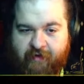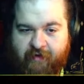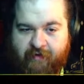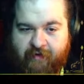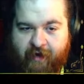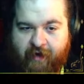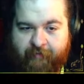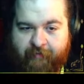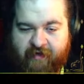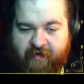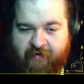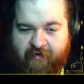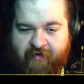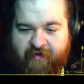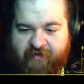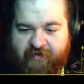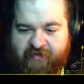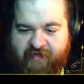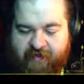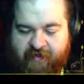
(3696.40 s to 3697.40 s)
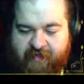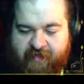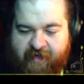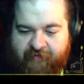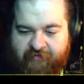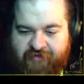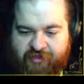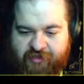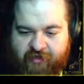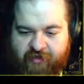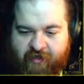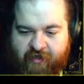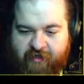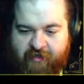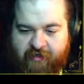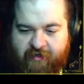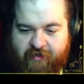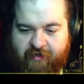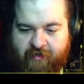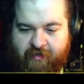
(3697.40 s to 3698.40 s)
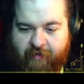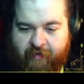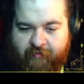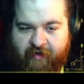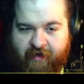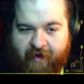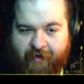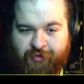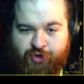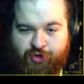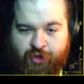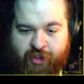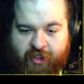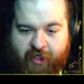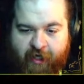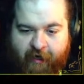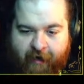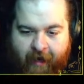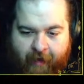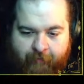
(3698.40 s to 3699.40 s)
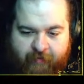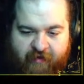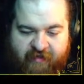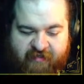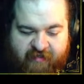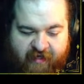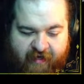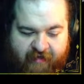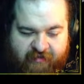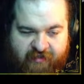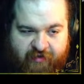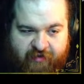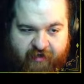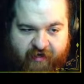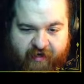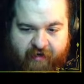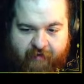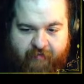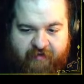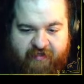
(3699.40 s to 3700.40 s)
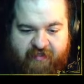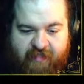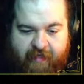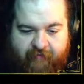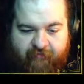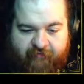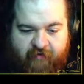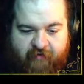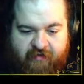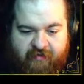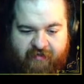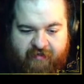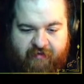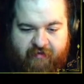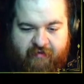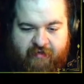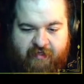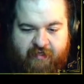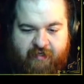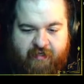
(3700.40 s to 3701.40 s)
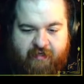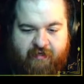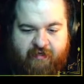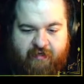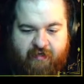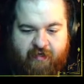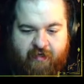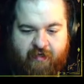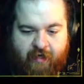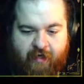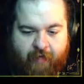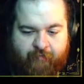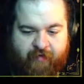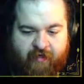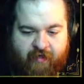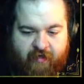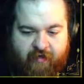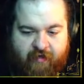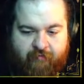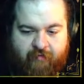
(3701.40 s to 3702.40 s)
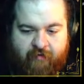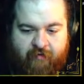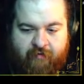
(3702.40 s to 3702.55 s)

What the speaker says: I'm gonna go ahead and take David Strong. I'm gonna actually copy his ass, alright? I'm gonna save it first. Copy him.